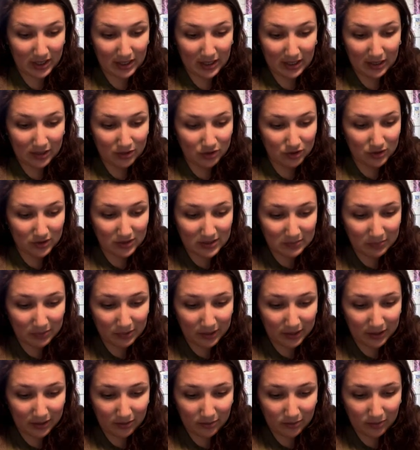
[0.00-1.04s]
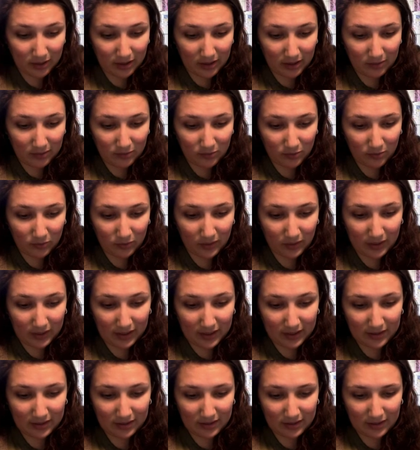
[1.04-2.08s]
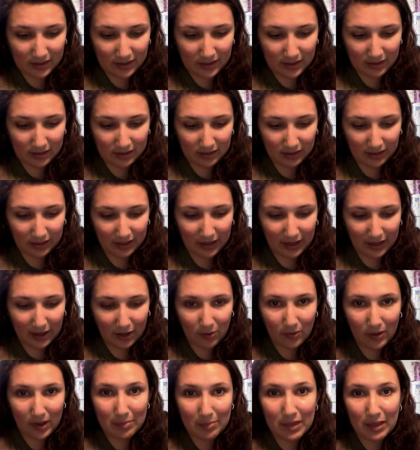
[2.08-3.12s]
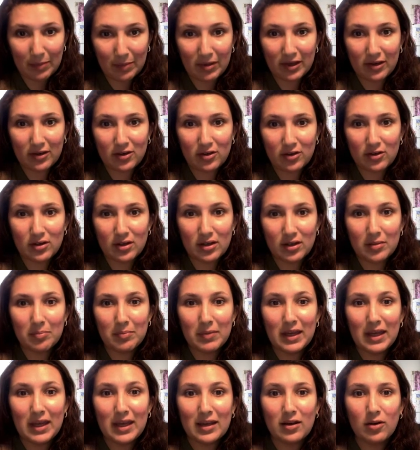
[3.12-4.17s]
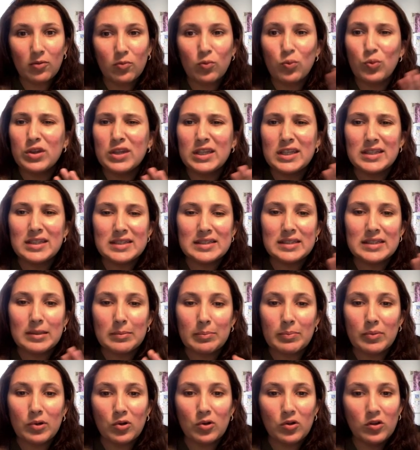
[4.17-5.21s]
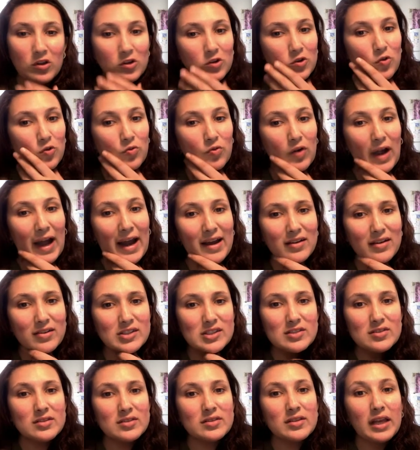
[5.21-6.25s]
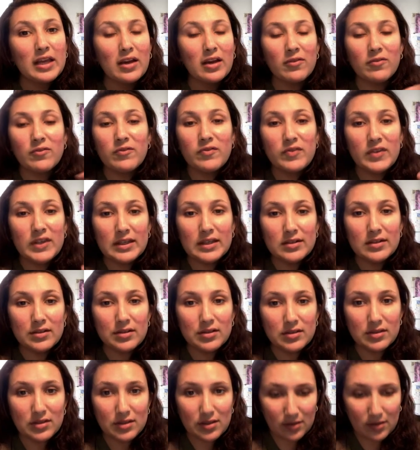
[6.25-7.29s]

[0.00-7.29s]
Just played around with like how I maybe could make a really simple grass, like a field.